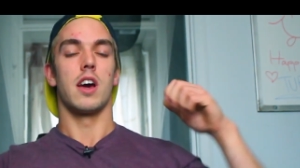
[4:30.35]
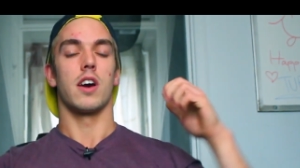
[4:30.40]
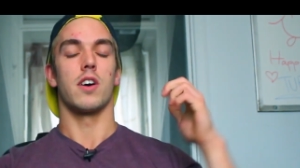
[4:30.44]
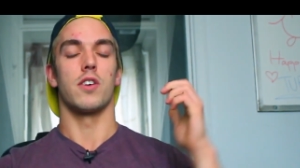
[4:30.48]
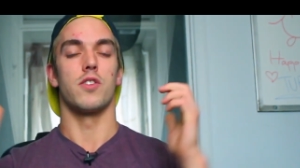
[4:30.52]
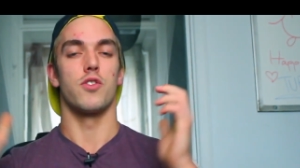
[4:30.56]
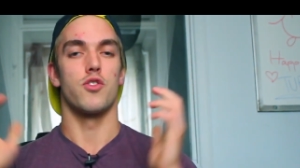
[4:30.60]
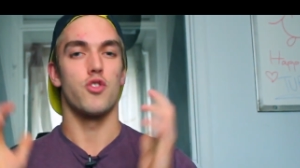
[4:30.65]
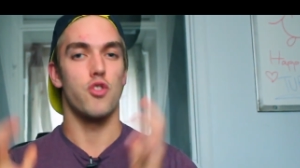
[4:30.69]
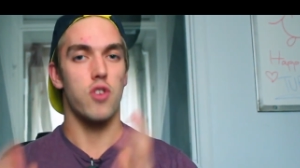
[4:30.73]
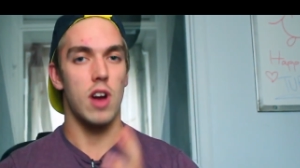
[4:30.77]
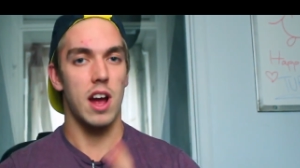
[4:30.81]

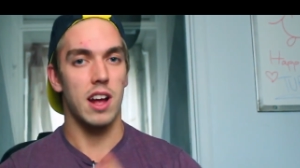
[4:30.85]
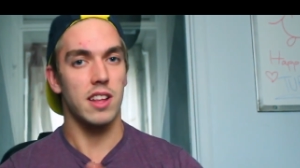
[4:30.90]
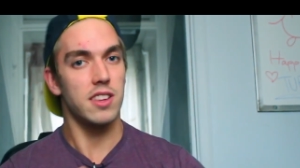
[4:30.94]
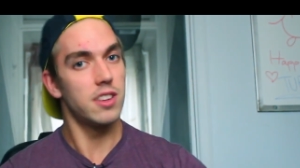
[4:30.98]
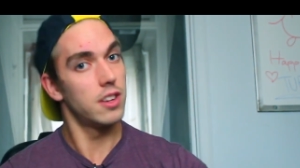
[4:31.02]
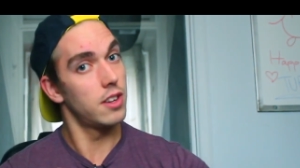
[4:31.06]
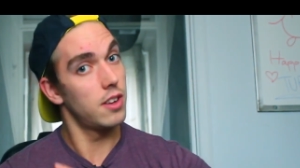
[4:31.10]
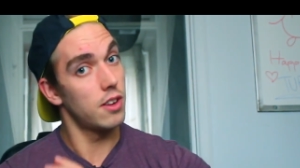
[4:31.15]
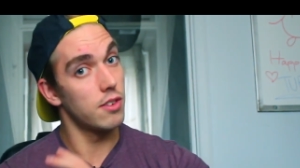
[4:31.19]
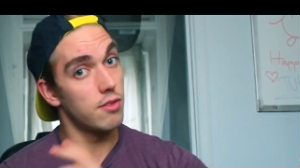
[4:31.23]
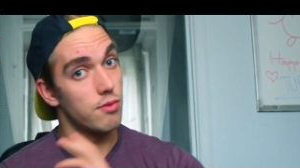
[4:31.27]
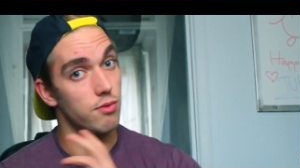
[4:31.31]

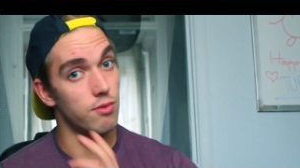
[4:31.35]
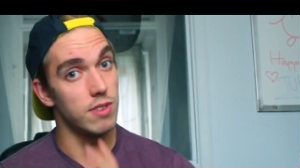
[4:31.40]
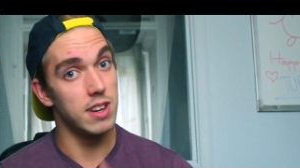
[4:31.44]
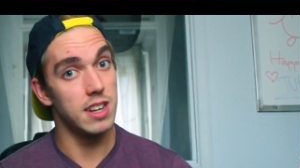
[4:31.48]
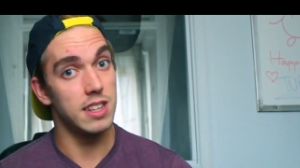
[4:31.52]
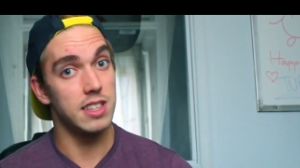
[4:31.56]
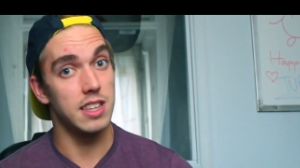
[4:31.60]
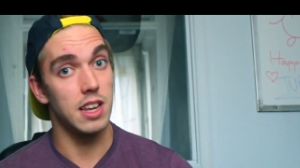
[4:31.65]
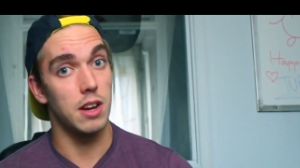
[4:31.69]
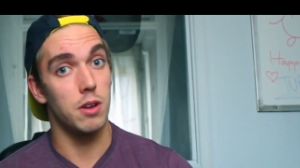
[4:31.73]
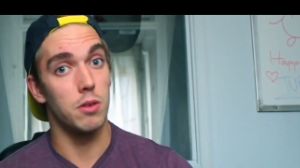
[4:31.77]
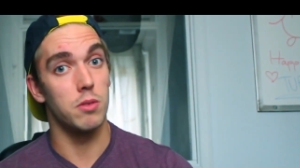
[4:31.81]
contracting those
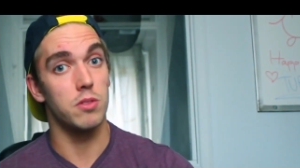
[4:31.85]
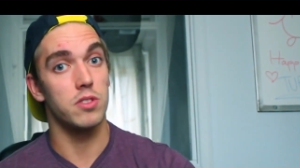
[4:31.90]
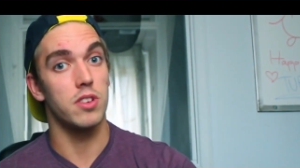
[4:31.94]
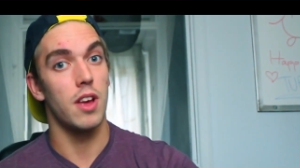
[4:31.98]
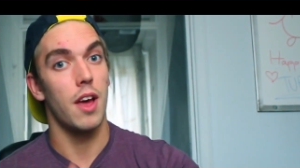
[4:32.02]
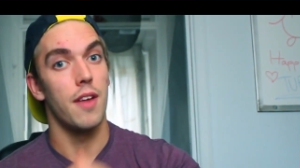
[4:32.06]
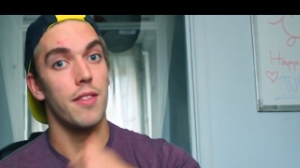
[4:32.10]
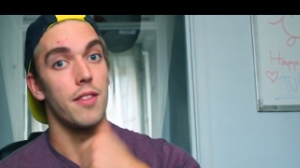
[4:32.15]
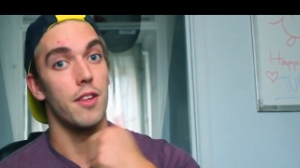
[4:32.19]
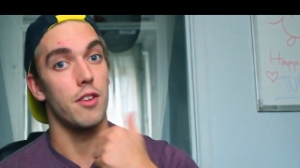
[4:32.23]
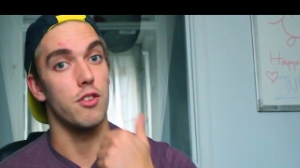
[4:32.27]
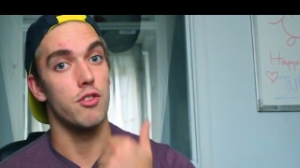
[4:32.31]
rear delts,
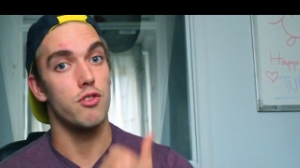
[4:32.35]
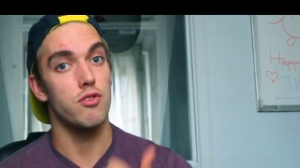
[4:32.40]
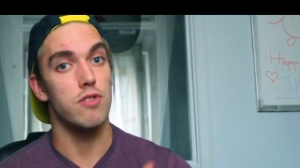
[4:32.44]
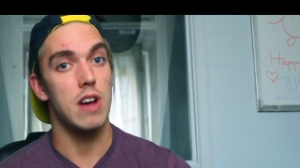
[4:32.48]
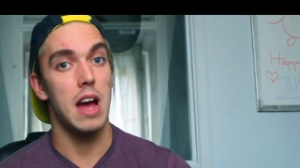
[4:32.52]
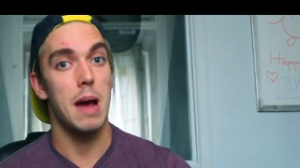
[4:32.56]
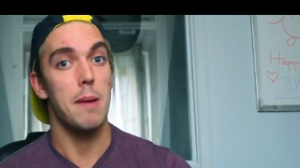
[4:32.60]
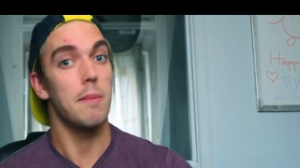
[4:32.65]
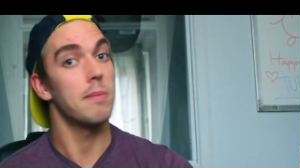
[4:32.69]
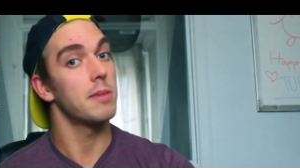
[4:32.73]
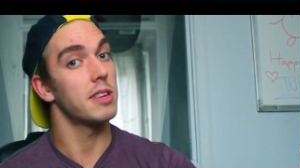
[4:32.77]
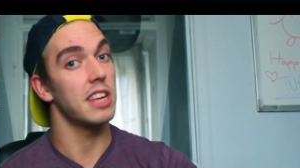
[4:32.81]
the
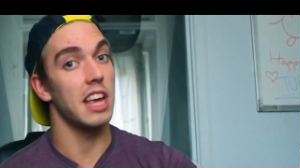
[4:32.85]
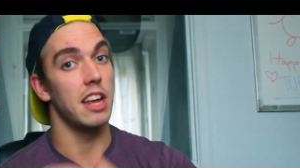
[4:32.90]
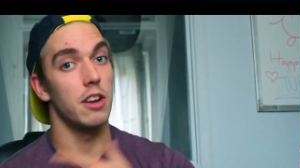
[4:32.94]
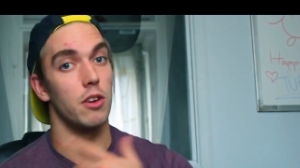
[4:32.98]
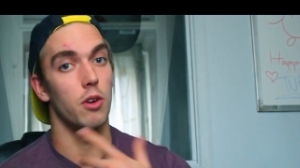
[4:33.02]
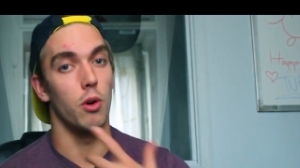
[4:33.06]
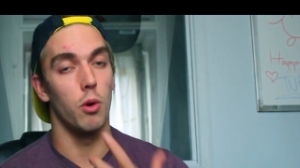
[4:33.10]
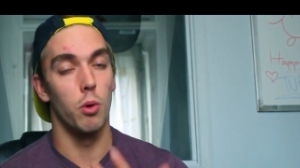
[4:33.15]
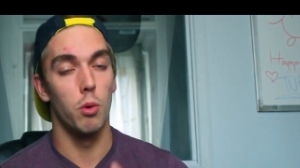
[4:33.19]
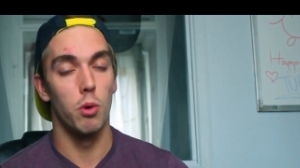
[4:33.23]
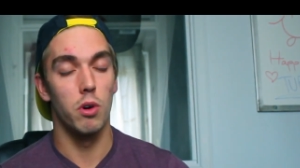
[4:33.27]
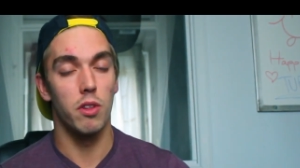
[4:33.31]
traps, and
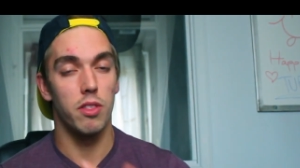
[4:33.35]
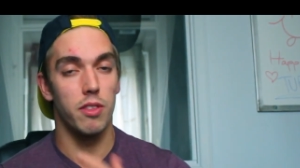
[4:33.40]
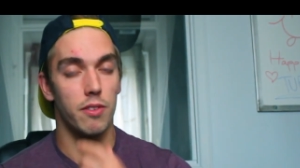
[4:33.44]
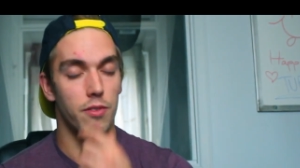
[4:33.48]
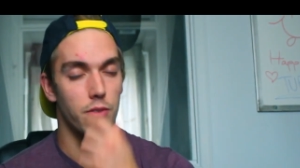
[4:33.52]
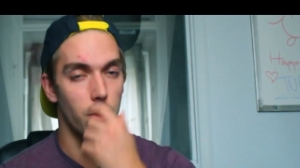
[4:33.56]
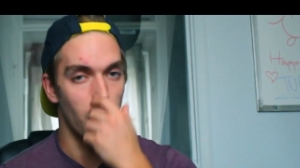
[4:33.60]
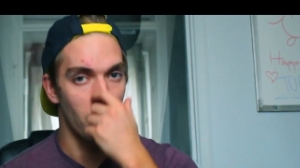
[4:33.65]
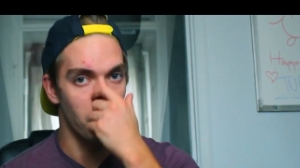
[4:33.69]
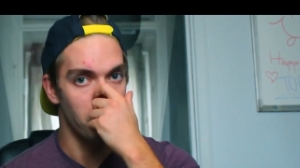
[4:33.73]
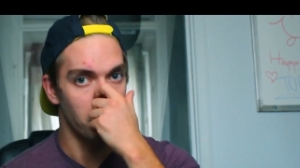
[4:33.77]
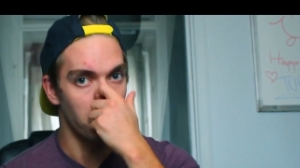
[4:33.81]
all of the
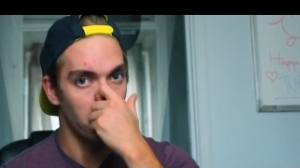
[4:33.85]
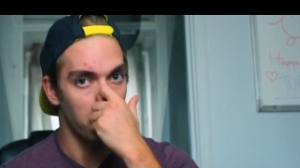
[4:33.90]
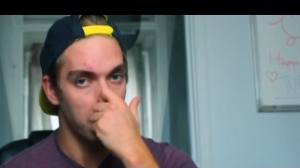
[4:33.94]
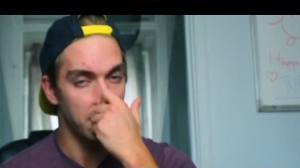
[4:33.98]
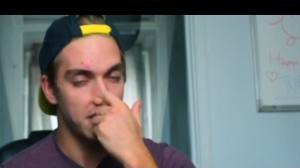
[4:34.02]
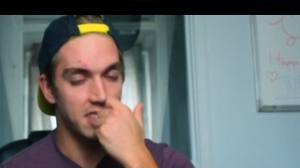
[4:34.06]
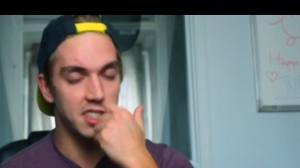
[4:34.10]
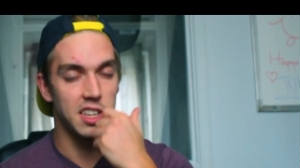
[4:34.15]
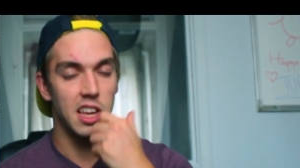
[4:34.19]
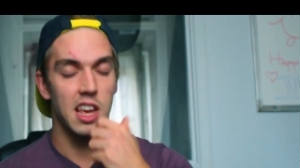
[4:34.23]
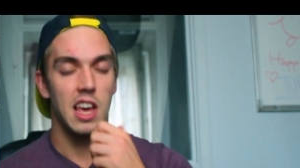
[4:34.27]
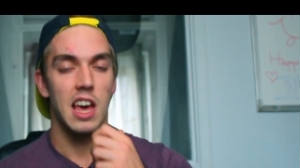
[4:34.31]

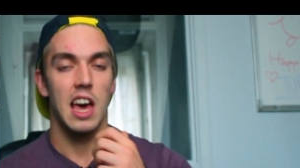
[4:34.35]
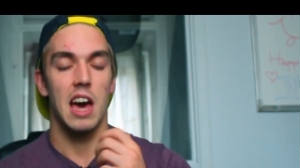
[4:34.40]
rhomboids.